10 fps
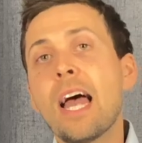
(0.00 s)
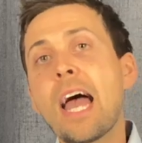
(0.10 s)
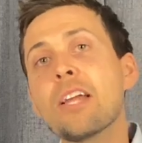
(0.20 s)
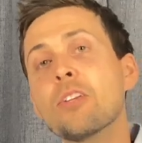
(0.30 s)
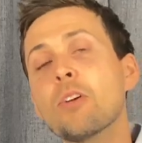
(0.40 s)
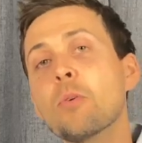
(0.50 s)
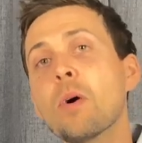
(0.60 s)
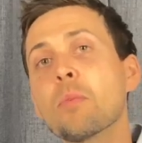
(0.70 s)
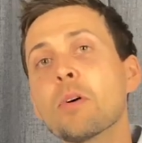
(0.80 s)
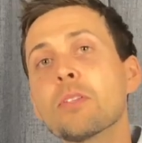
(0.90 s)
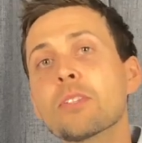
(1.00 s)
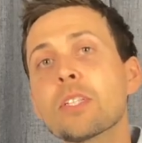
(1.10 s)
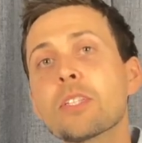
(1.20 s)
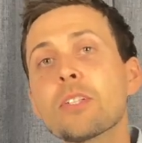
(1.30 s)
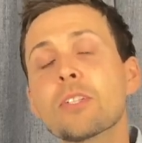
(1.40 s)
And you know what, brothers
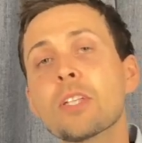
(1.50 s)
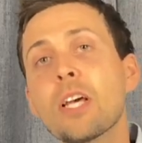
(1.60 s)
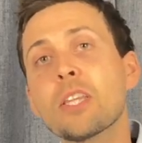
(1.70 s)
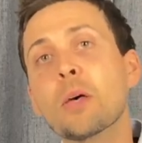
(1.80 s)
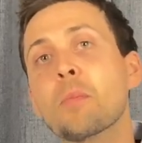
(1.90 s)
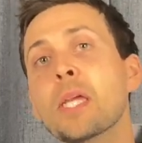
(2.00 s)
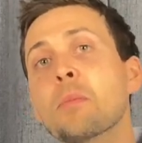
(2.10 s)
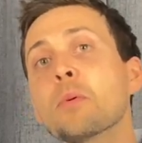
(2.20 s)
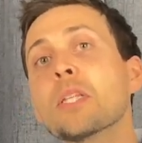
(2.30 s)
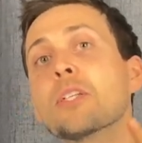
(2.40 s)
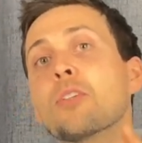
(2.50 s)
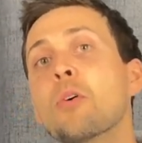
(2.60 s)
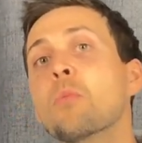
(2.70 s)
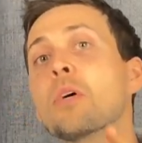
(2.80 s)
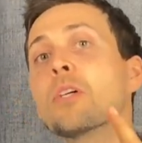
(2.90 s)
and sisters? The people that
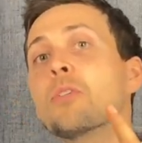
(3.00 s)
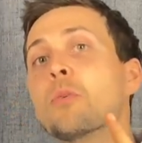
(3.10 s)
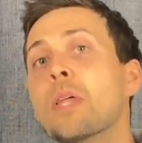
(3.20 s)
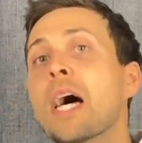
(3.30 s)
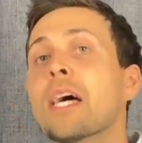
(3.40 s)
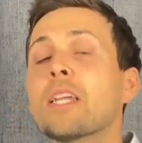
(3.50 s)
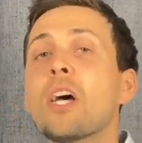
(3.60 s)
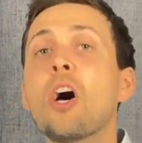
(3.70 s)
don't want to do that